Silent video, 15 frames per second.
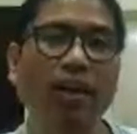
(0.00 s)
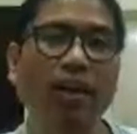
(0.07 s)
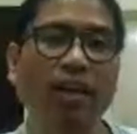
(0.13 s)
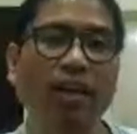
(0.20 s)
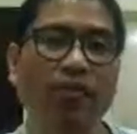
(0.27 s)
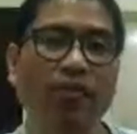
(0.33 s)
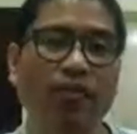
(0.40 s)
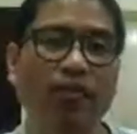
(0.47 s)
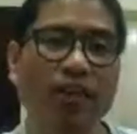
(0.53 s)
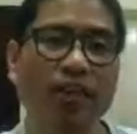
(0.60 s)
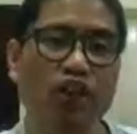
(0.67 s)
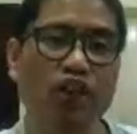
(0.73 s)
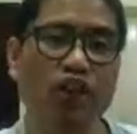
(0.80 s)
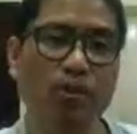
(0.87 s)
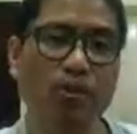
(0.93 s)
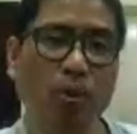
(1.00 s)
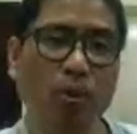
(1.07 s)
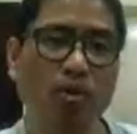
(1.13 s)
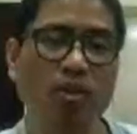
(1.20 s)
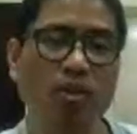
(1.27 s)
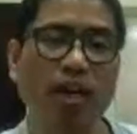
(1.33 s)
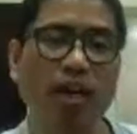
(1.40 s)
green leafy
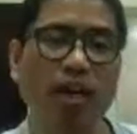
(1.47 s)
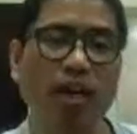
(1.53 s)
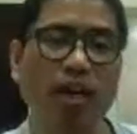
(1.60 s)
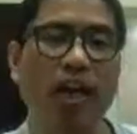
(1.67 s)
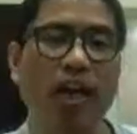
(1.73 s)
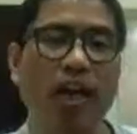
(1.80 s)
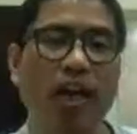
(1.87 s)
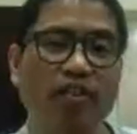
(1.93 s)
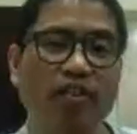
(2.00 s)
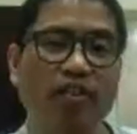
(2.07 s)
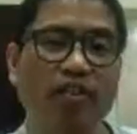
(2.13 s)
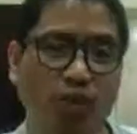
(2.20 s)
vegetables and